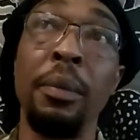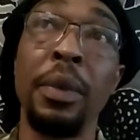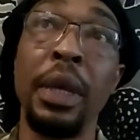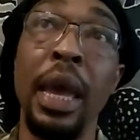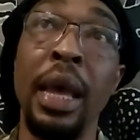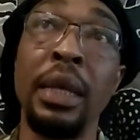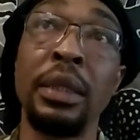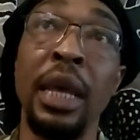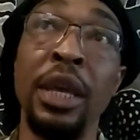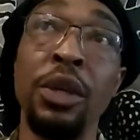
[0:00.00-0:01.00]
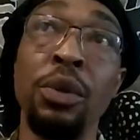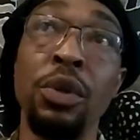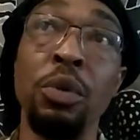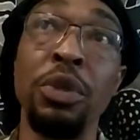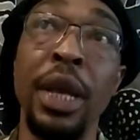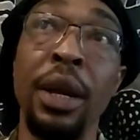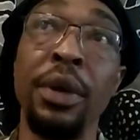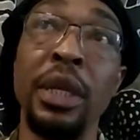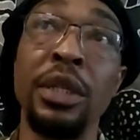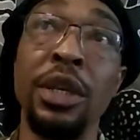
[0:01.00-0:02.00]
He has a YouTube channel.
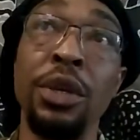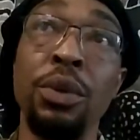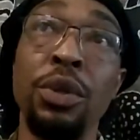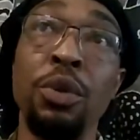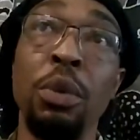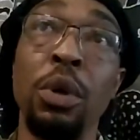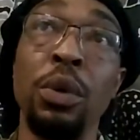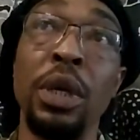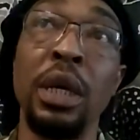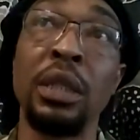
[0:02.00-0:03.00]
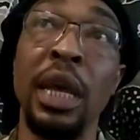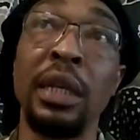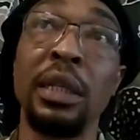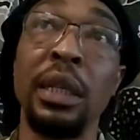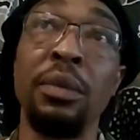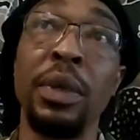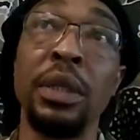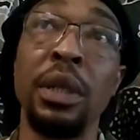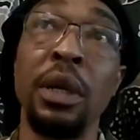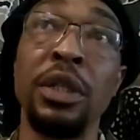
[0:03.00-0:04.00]
He is a YouTuber who does excellent
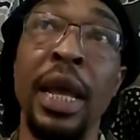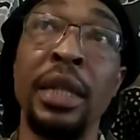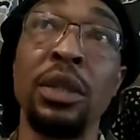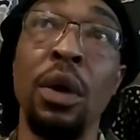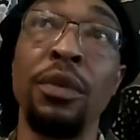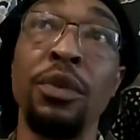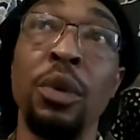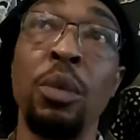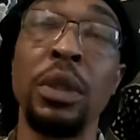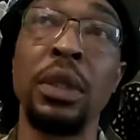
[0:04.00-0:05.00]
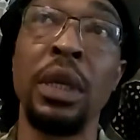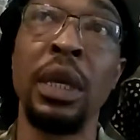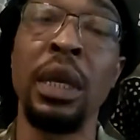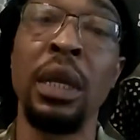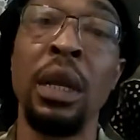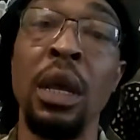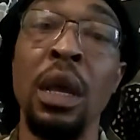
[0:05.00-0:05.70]
research. Hats off to him once again.